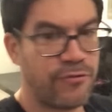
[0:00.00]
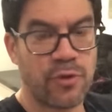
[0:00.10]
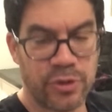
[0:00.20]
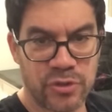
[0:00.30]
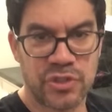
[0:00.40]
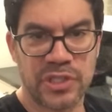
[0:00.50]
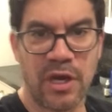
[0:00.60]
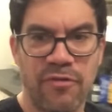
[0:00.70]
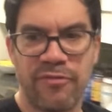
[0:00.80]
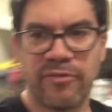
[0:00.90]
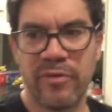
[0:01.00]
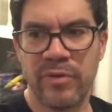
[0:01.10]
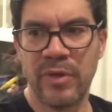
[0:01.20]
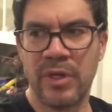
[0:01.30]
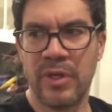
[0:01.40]
for yourself
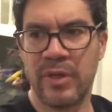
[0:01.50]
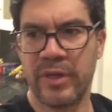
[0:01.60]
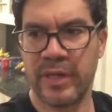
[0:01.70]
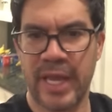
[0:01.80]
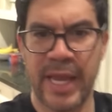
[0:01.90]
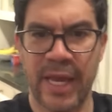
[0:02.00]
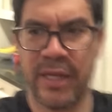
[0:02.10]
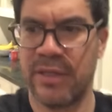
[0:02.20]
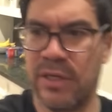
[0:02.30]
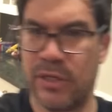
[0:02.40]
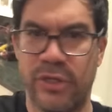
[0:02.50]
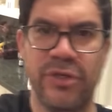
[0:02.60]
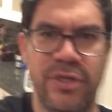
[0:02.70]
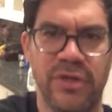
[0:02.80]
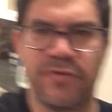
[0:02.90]
and a
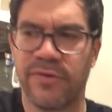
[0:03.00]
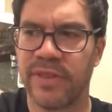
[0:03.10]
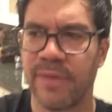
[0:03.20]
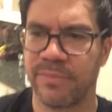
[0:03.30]
good deal for